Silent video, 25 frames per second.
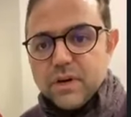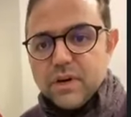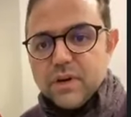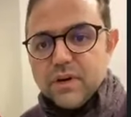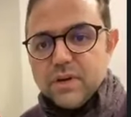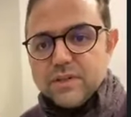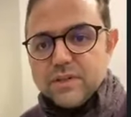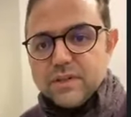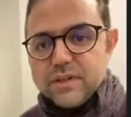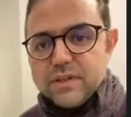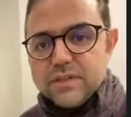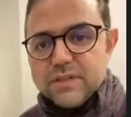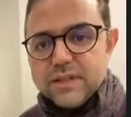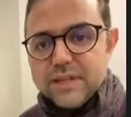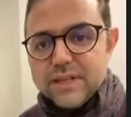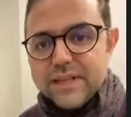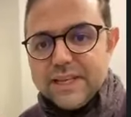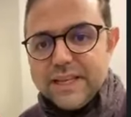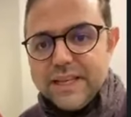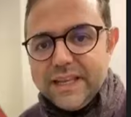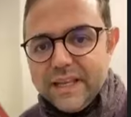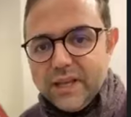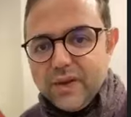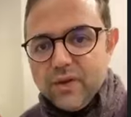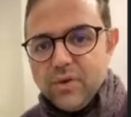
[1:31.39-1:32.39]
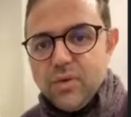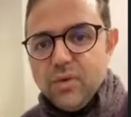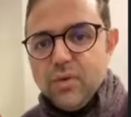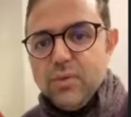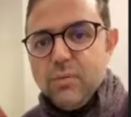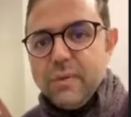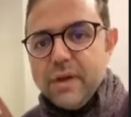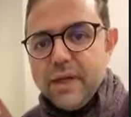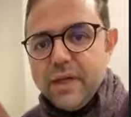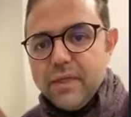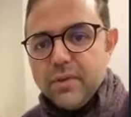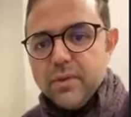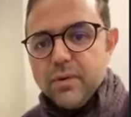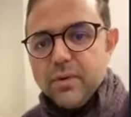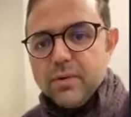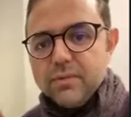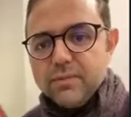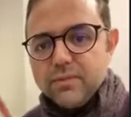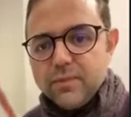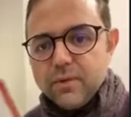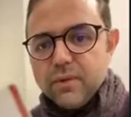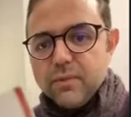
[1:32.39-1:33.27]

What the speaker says: because it's the new method